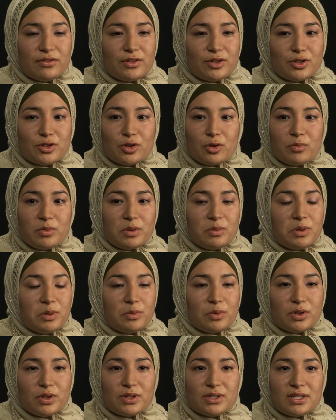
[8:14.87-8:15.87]
There's so many
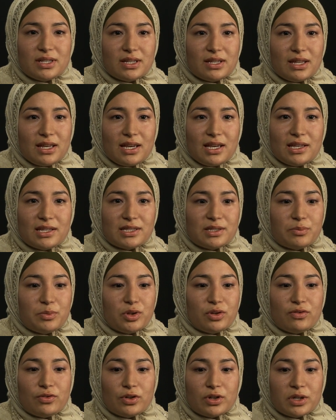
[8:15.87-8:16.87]
people at UCLA. It's a
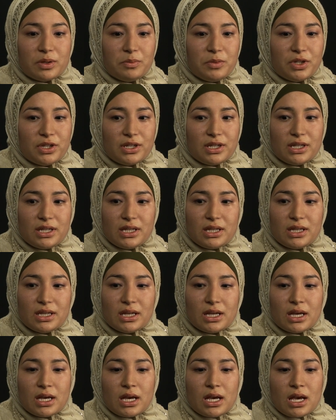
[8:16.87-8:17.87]
beautiful community.